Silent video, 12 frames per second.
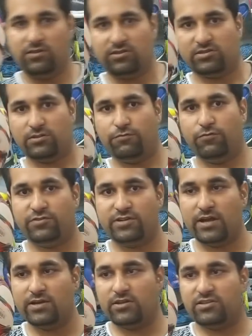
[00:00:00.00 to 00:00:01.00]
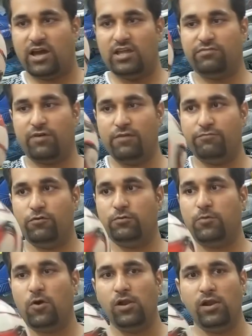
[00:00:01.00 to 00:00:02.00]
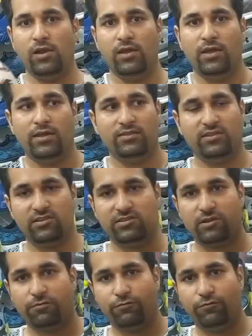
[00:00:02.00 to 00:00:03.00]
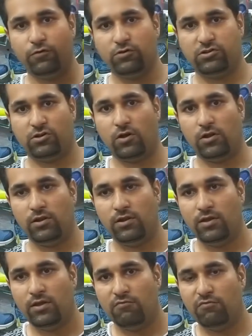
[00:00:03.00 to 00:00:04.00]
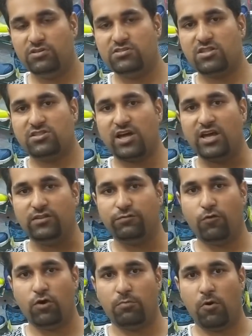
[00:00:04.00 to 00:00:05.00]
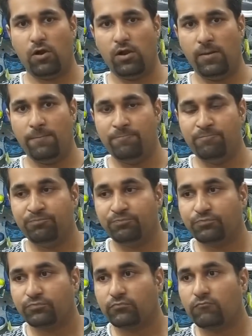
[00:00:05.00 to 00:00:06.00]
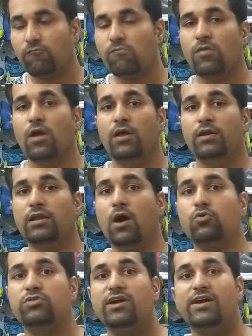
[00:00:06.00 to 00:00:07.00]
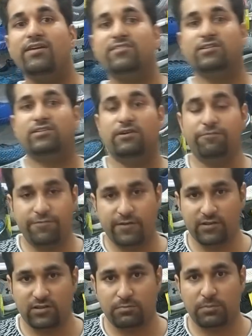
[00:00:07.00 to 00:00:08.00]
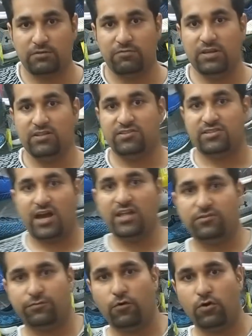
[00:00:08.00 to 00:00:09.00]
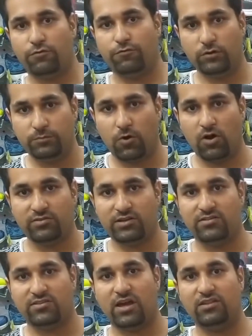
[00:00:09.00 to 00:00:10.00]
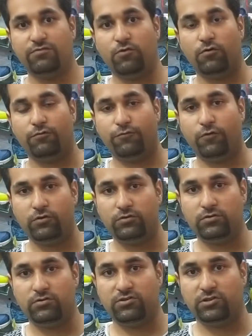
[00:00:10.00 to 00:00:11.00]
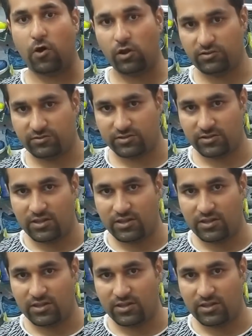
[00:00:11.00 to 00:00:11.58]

This is a standard size 5 football. This is a futsal, which is a size 4 ball. Now there is a difference between size 4 footballs and size 4 futsals.